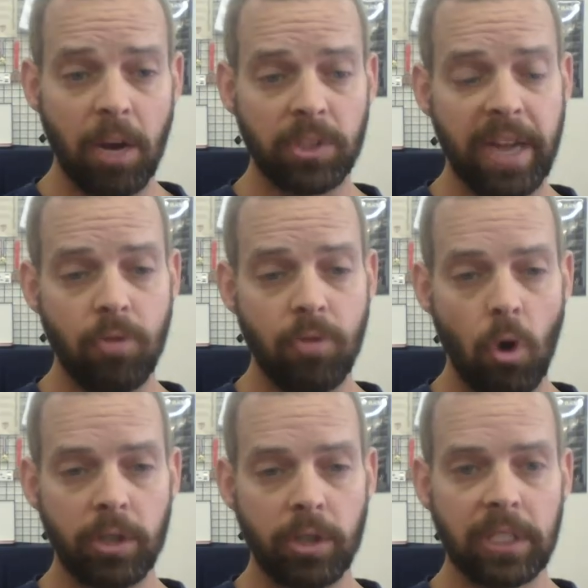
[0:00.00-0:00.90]
would say, of
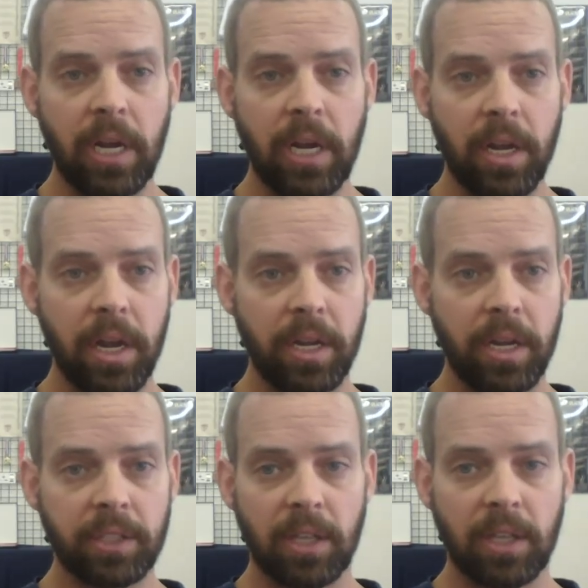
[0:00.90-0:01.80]
course,
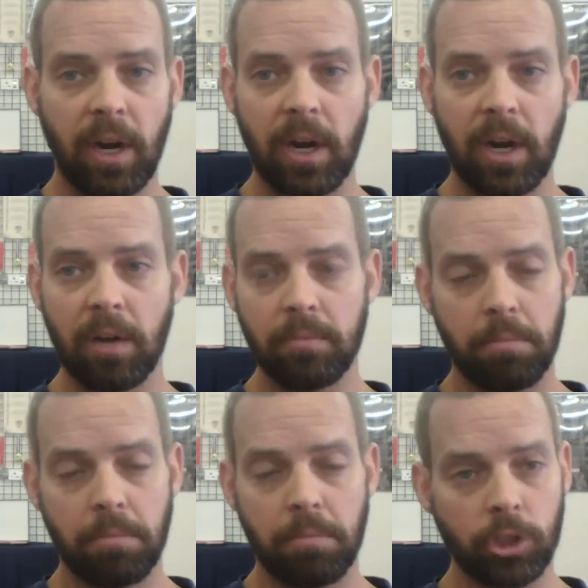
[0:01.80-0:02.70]
is uh,
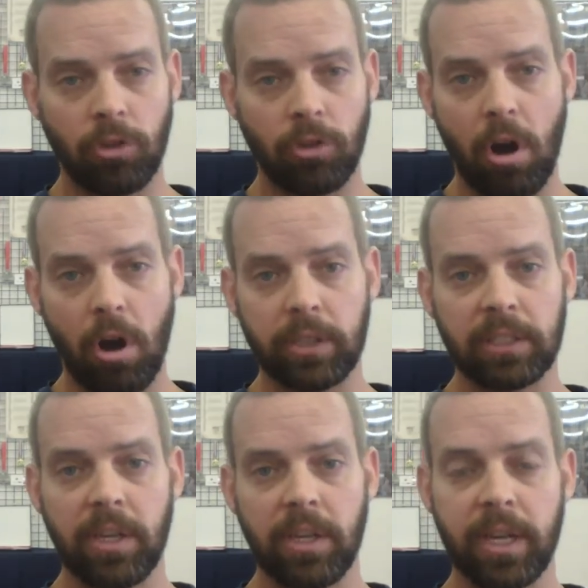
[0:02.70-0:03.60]
martial
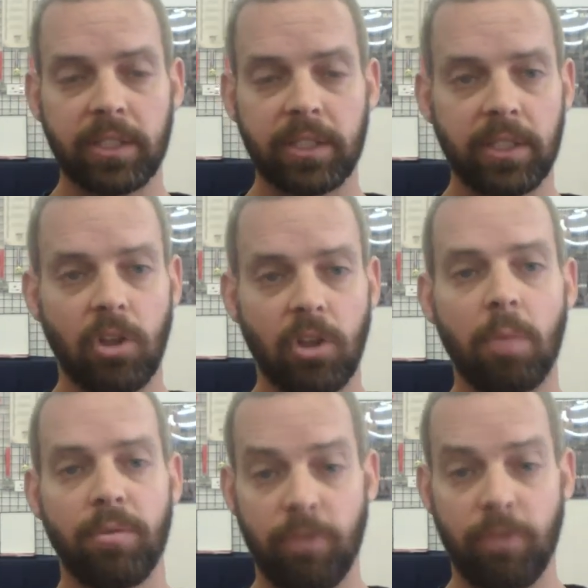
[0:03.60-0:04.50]
arts is, is
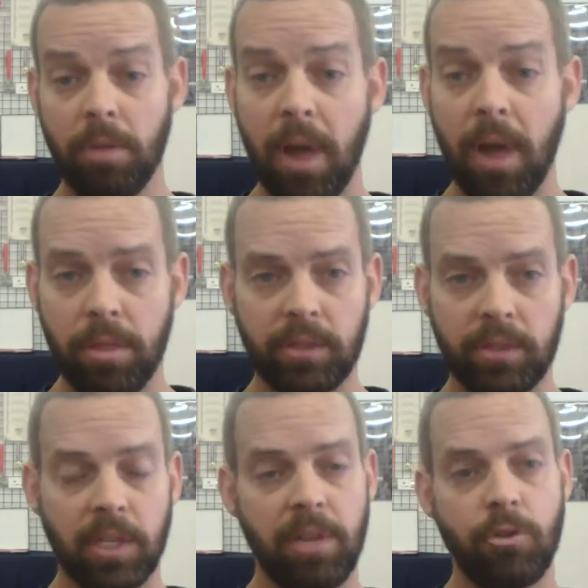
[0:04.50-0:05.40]
our preferred method
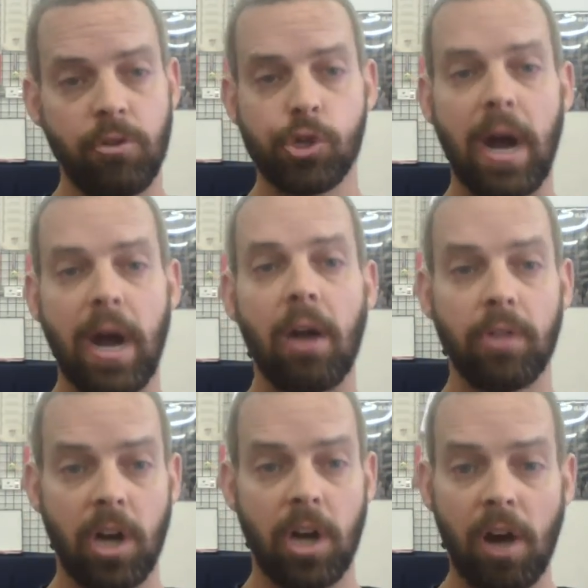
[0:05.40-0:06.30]
to give your
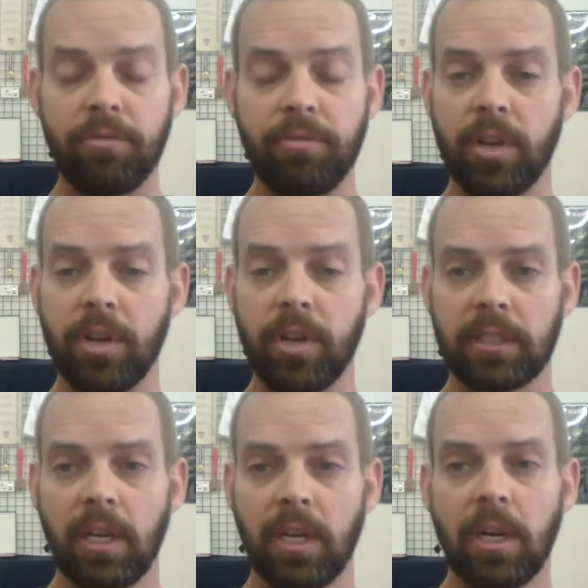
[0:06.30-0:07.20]
child the
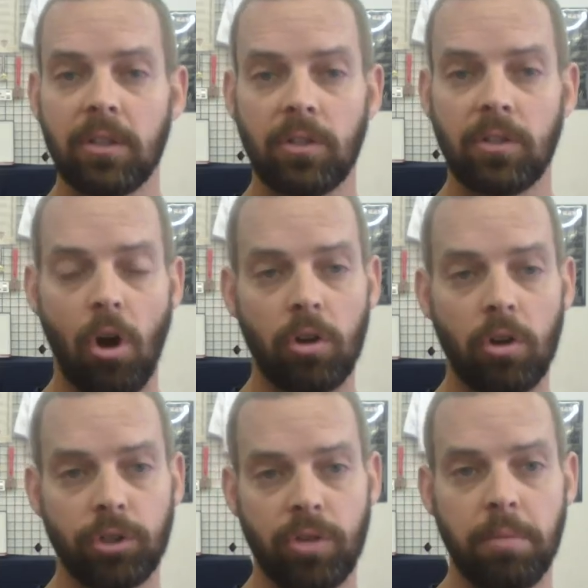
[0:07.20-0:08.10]
confidence to
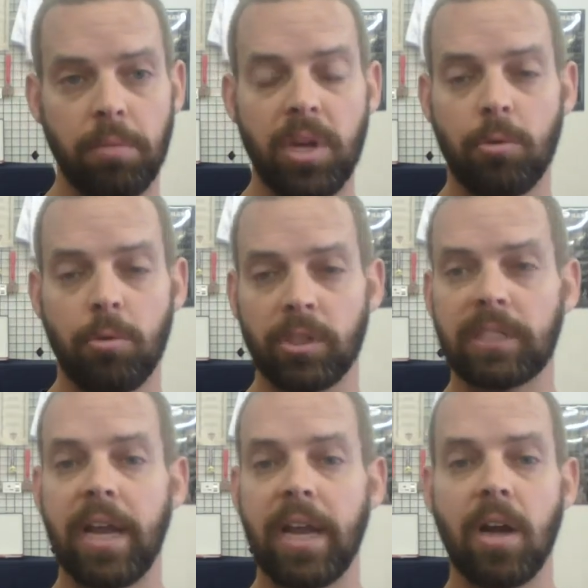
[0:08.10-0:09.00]
also then be able to
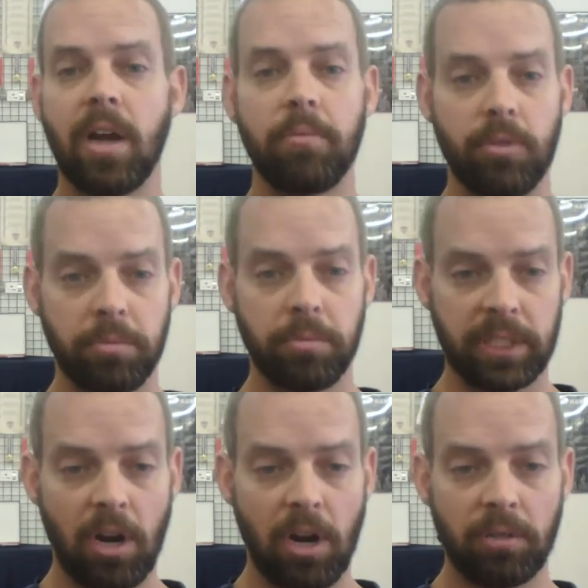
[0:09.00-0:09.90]
stand up for
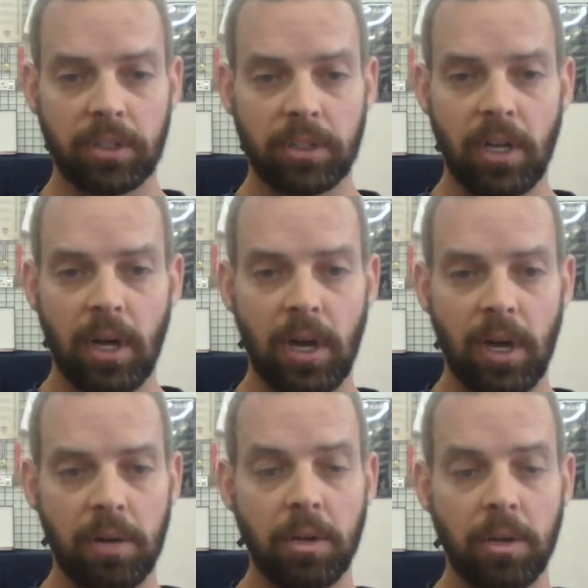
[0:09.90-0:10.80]
themselves.
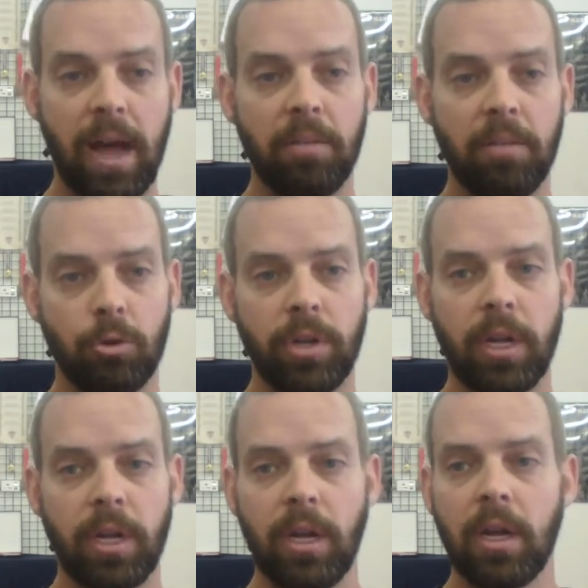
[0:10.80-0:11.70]
Um, a lot of
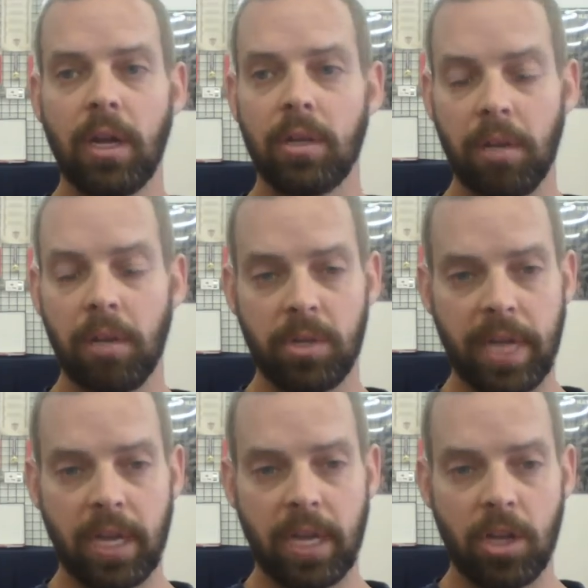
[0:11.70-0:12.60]
bullying can be
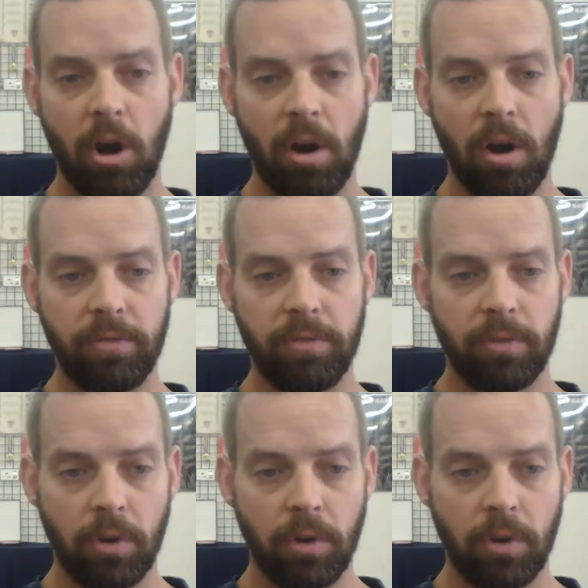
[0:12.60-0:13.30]
taken care of